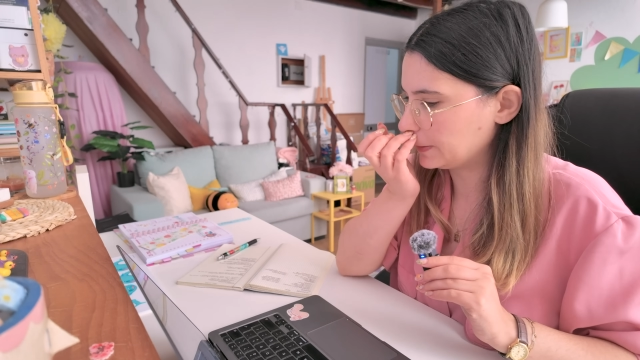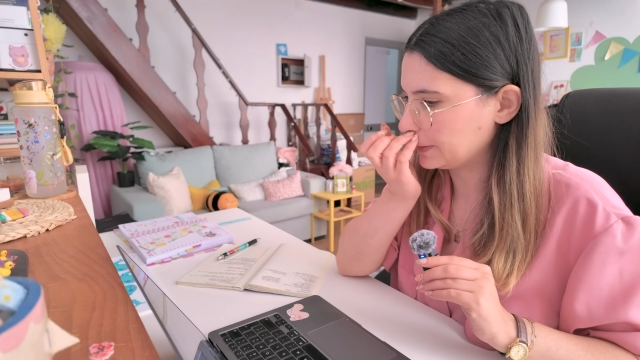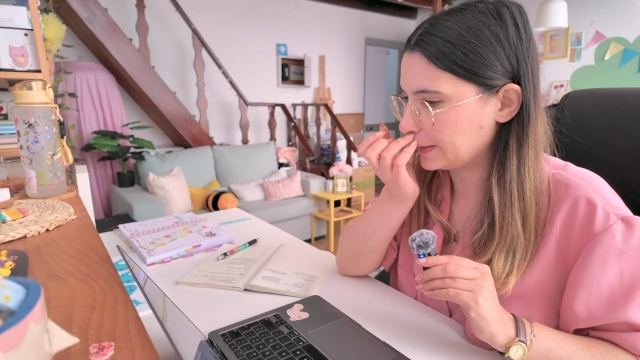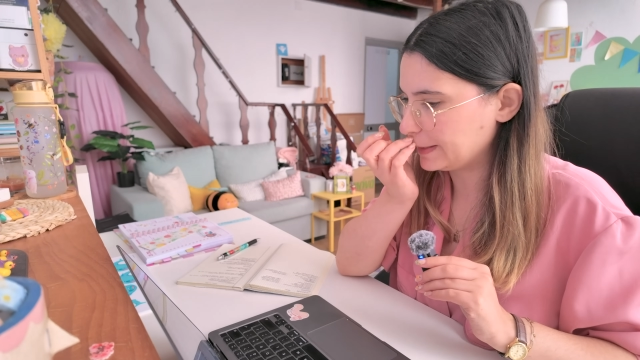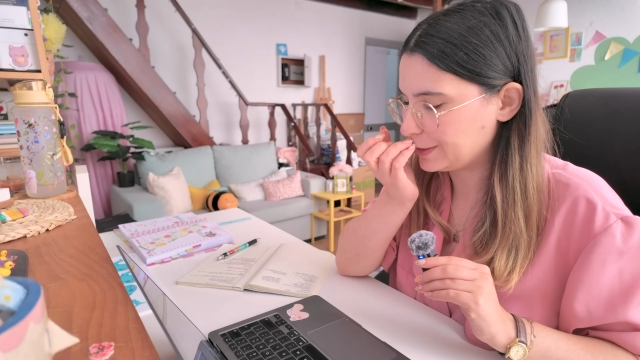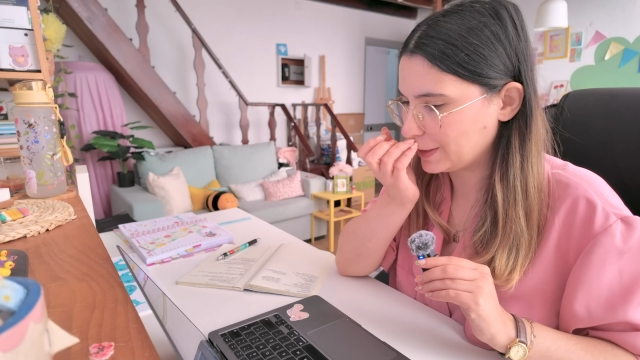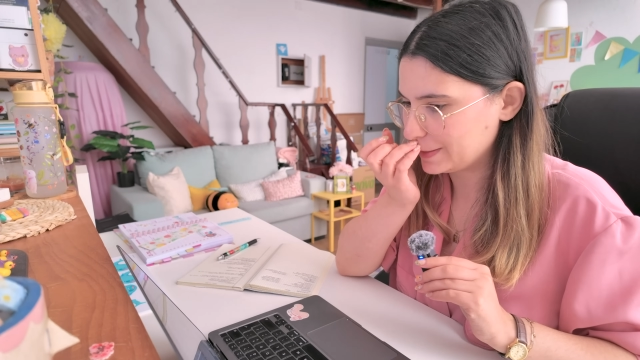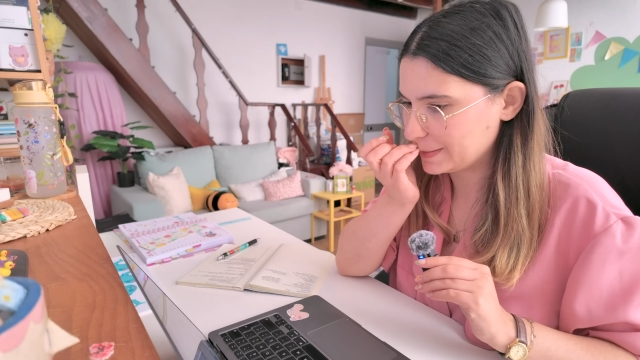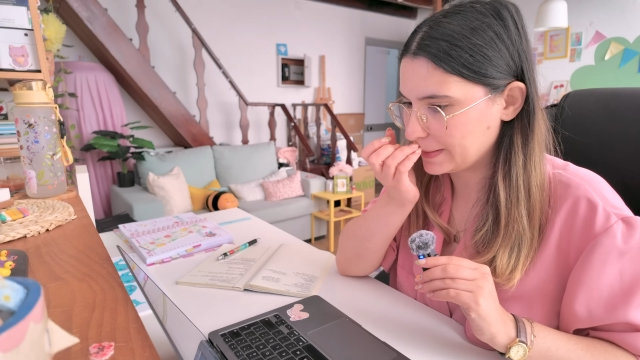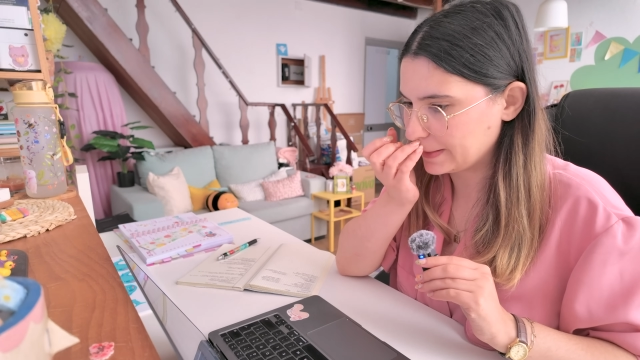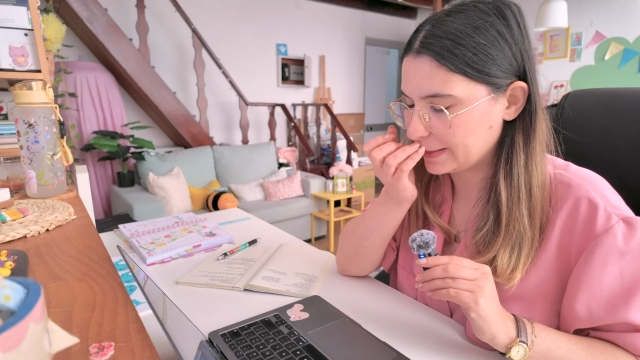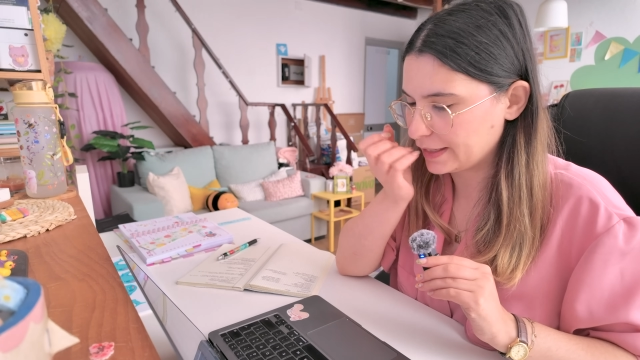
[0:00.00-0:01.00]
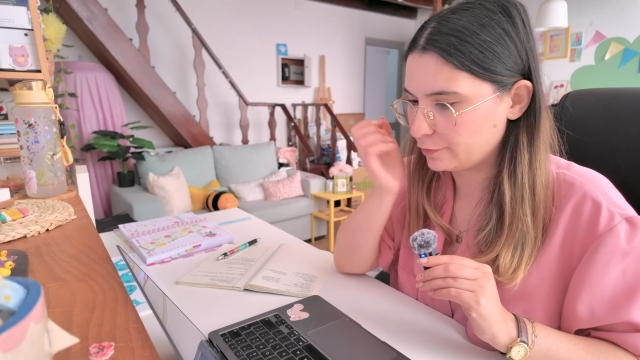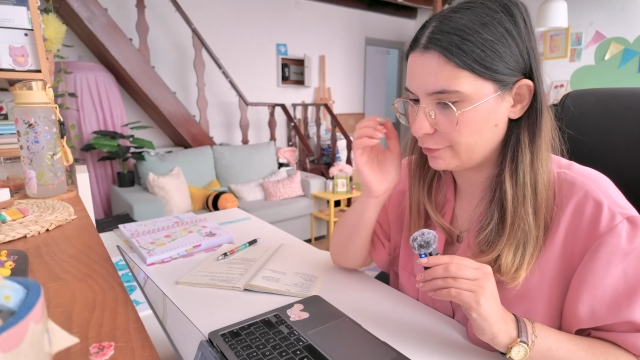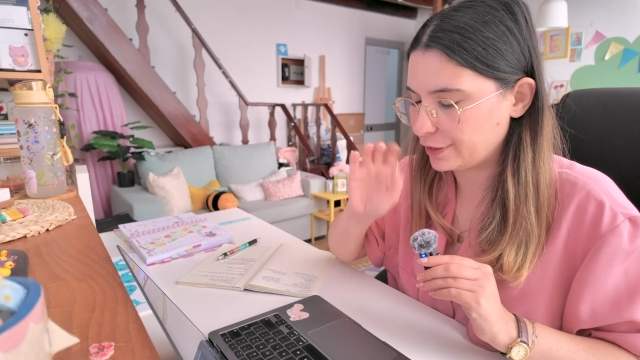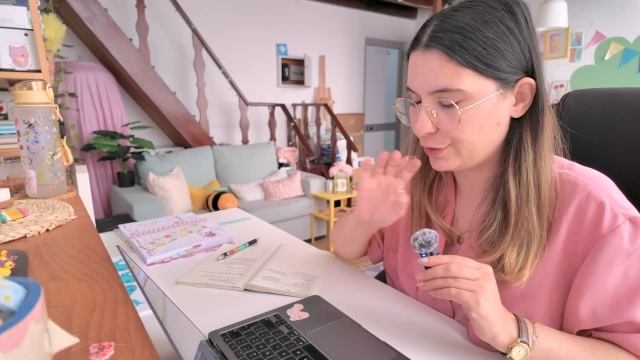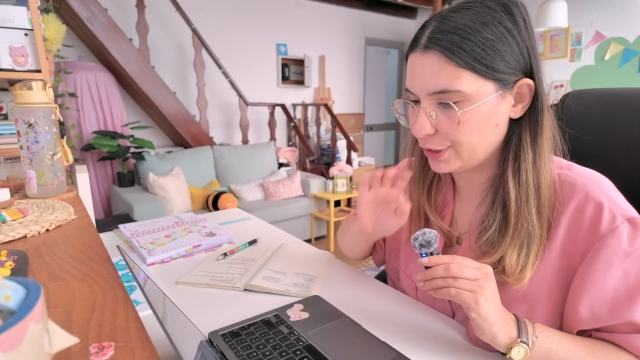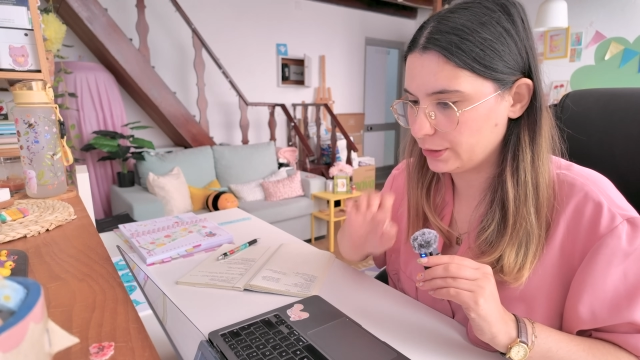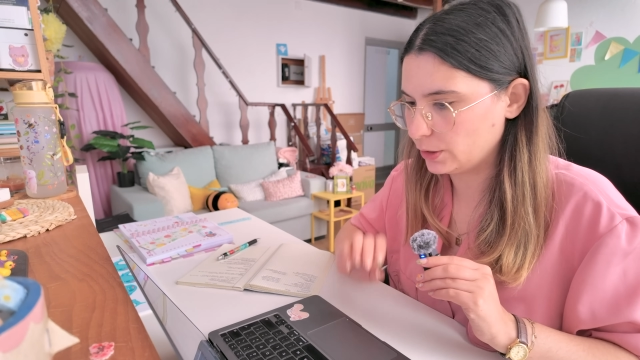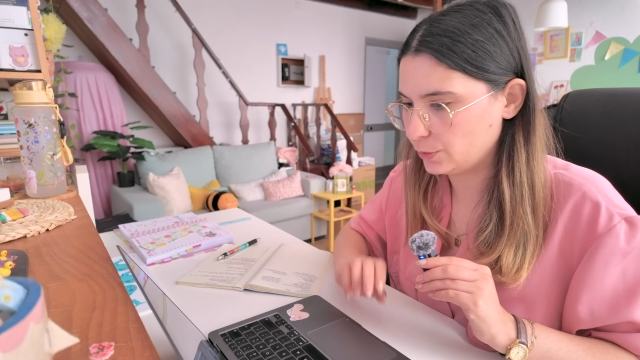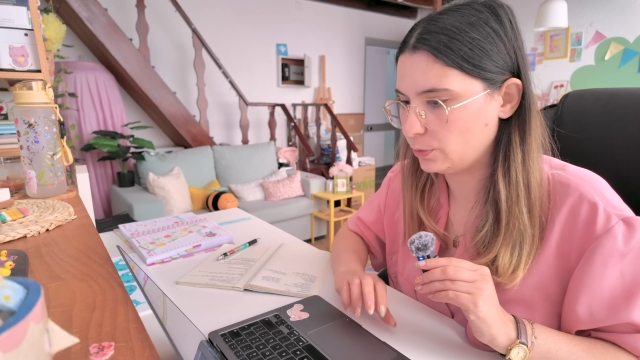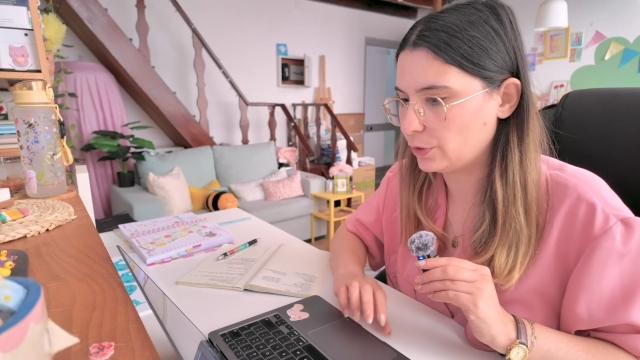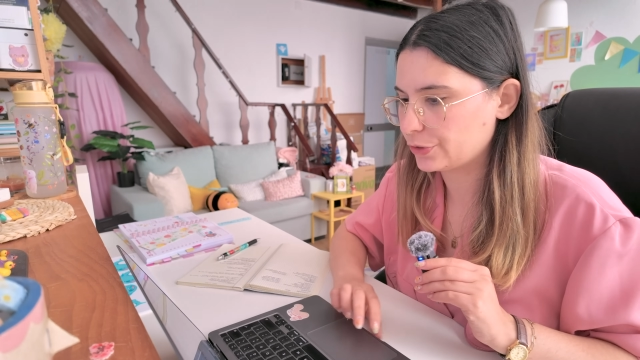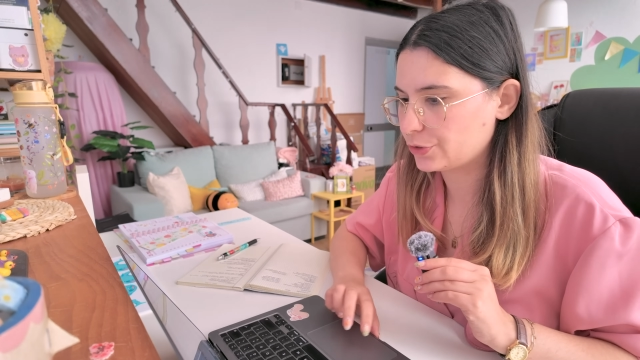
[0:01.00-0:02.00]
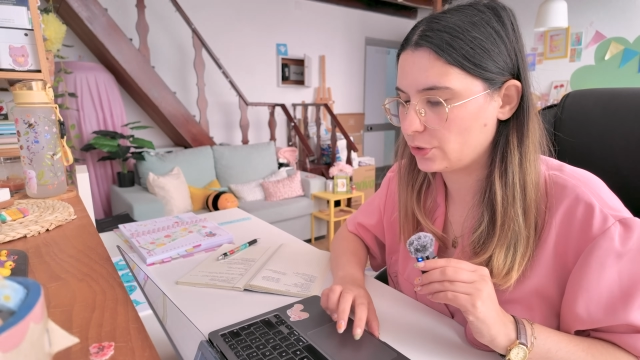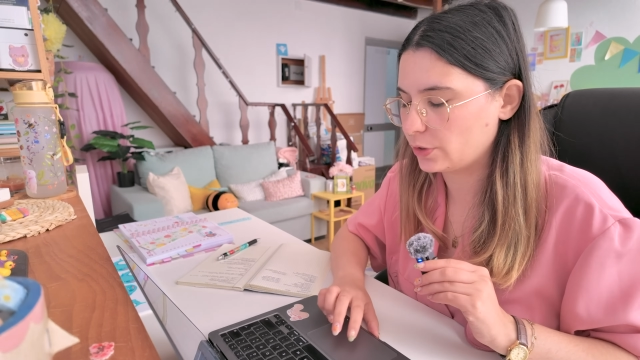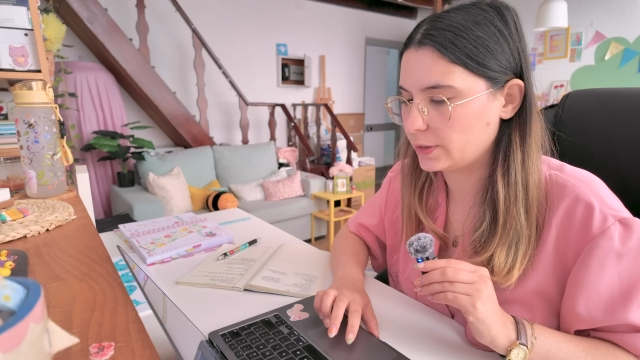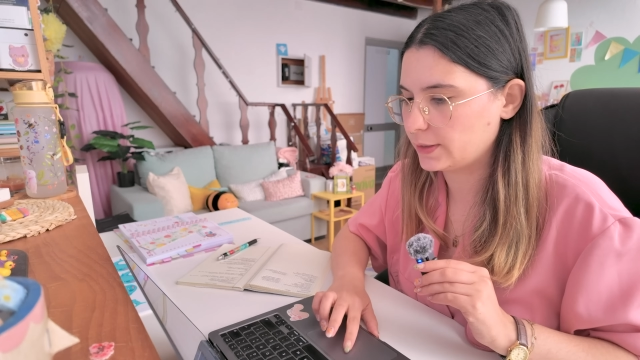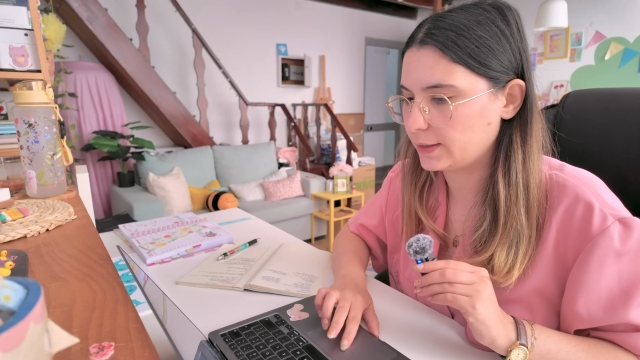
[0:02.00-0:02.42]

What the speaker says: all the keychains that I have very low on stock,